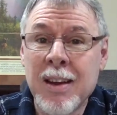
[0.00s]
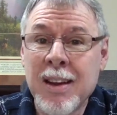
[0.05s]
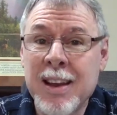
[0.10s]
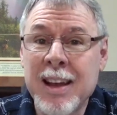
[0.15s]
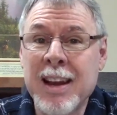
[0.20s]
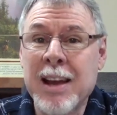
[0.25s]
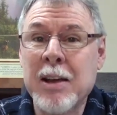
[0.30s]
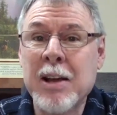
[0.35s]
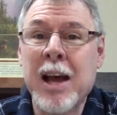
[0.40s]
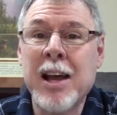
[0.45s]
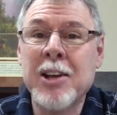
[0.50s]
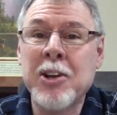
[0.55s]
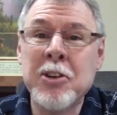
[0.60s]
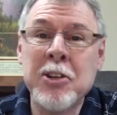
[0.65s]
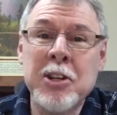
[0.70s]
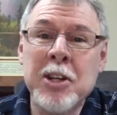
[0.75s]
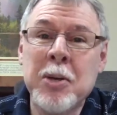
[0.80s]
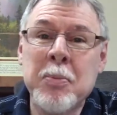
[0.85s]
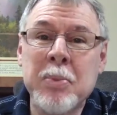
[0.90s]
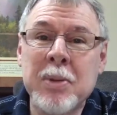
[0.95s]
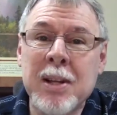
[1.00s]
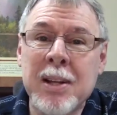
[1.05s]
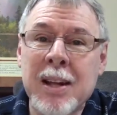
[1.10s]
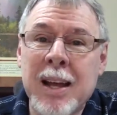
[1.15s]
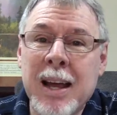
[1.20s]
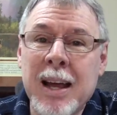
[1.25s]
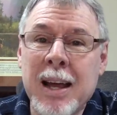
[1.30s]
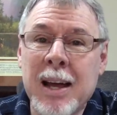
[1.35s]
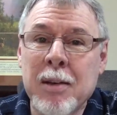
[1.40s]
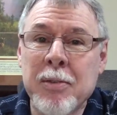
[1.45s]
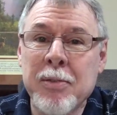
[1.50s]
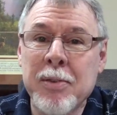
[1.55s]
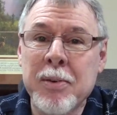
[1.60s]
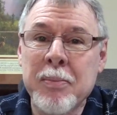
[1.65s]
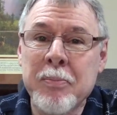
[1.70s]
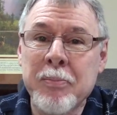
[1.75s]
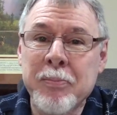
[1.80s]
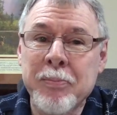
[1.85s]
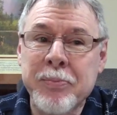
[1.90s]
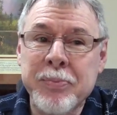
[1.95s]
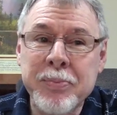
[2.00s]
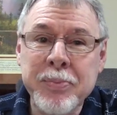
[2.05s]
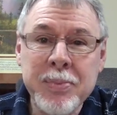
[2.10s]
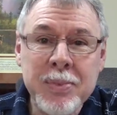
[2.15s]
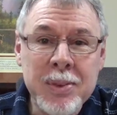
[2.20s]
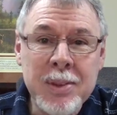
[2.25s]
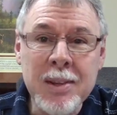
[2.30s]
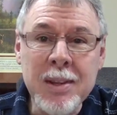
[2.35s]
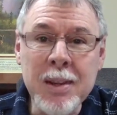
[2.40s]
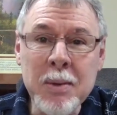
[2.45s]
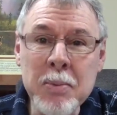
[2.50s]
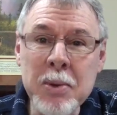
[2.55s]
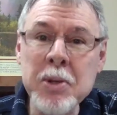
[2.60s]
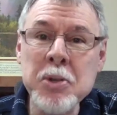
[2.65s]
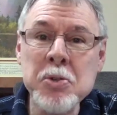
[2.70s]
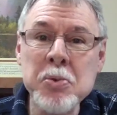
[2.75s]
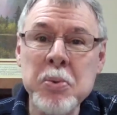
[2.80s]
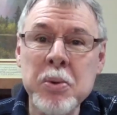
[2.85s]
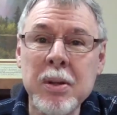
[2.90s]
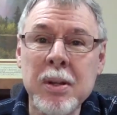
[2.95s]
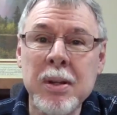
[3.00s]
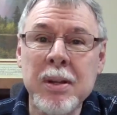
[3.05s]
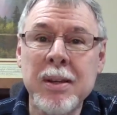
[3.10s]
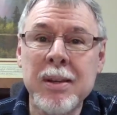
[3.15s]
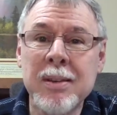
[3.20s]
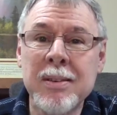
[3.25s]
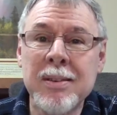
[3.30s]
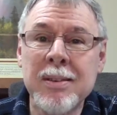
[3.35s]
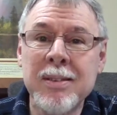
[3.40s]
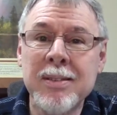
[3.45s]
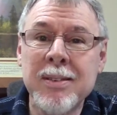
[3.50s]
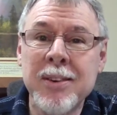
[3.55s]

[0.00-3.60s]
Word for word: And I, I couldn't help to laugh because really